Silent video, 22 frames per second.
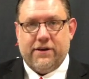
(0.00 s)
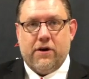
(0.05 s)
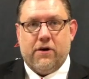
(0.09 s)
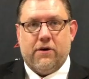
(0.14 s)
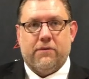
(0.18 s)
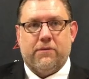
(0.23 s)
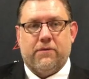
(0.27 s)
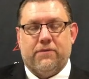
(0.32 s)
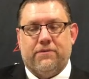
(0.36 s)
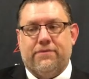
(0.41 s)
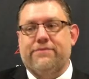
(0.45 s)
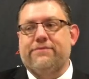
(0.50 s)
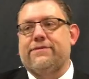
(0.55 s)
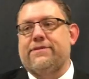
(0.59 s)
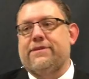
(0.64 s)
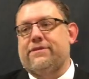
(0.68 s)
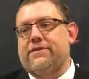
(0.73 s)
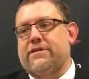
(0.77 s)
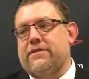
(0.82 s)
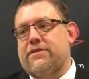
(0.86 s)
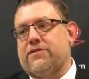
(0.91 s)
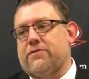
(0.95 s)
know,
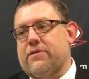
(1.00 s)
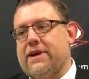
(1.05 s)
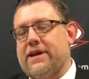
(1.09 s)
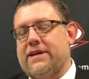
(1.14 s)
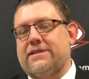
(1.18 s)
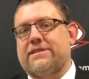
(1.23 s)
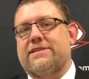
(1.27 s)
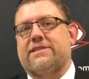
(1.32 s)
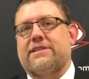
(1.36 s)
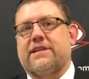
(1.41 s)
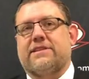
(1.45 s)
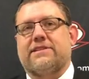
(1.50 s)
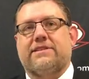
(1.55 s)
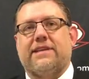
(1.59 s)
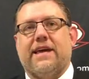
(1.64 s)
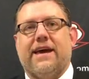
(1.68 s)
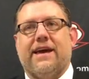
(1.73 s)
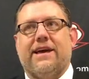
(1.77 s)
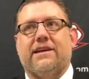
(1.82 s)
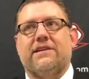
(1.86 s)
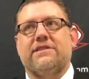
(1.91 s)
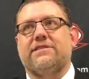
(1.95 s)
three and six
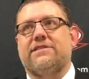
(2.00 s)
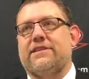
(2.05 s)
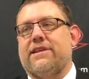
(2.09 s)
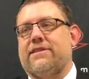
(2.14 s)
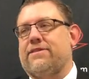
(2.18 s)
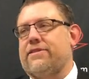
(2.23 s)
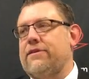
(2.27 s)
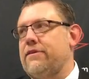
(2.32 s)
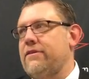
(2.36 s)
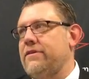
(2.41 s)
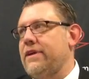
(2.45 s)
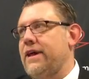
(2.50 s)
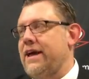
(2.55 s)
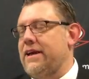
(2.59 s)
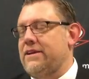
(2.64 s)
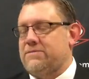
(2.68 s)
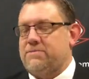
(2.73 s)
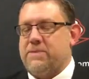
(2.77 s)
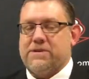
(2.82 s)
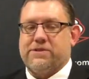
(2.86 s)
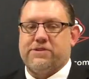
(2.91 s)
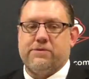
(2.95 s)
days, the third day,
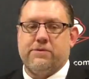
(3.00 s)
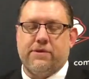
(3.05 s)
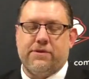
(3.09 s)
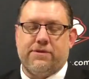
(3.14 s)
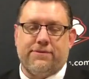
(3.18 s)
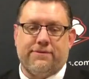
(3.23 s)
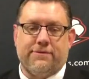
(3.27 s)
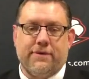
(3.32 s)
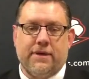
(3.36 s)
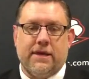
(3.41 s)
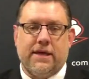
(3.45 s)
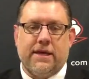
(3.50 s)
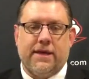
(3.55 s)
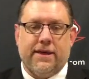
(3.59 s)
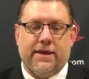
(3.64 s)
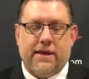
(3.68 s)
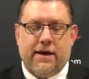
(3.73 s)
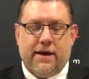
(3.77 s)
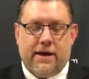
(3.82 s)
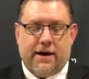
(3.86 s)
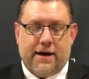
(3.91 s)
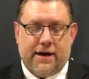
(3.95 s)
especially with
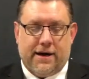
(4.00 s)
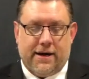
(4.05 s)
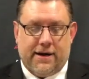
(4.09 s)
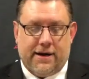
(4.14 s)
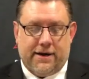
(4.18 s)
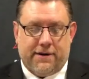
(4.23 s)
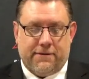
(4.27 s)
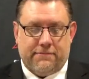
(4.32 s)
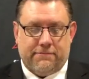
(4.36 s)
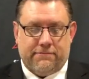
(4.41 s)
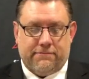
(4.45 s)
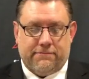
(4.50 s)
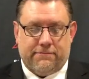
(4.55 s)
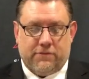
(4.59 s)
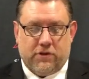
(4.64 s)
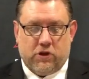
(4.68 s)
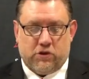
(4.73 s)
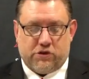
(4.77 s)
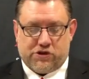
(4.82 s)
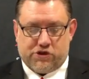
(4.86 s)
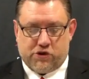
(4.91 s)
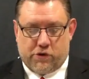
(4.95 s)
um, a
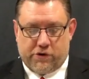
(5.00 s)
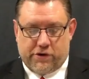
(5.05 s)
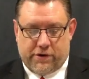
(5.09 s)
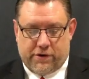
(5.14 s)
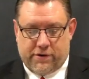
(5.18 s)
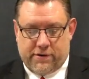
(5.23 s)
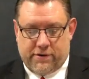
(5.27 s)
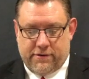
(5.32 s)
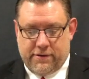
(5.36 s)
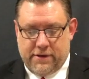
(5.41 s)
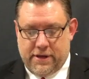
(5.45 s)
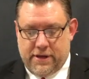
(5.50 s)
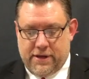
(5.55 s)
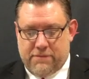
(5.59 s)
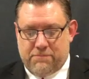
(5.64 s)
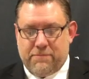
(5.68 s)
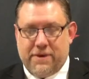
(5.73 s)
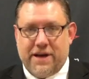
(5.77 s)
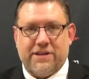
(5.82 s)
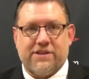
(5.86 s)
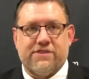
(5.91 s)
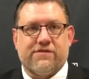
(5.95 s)
little shorter
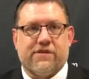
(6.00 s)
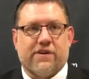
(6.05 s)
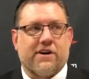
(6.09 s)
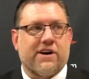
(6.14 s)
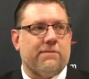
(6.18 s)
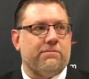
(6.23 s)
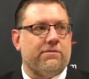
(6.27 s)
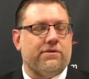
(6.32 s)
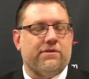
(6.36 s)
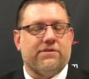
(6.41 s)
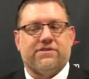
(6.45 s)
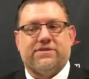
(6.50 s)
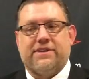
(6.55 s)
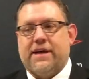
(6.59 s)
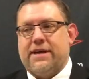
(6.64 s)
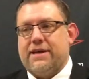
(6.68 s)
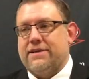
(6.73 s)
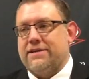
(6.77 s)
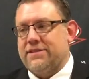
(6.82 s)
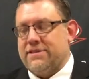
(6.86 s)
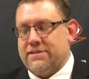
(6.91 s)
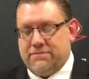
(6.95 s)
bench for a couple of those
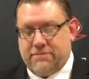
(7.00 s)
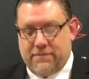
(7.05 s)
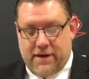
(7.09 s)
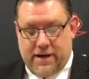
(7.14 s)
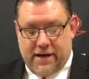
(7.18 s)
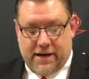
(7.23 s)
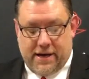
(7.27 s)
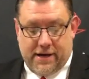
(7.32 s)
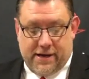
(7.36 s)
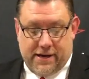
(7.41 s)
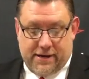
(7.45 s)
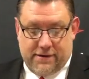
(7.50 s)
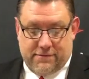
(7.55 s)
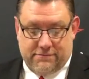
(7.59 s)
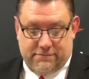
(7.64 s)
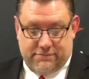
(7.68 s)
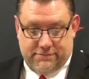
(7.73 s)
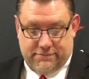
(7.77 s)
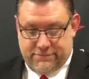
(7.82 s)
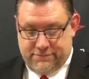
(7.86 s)
days. Um,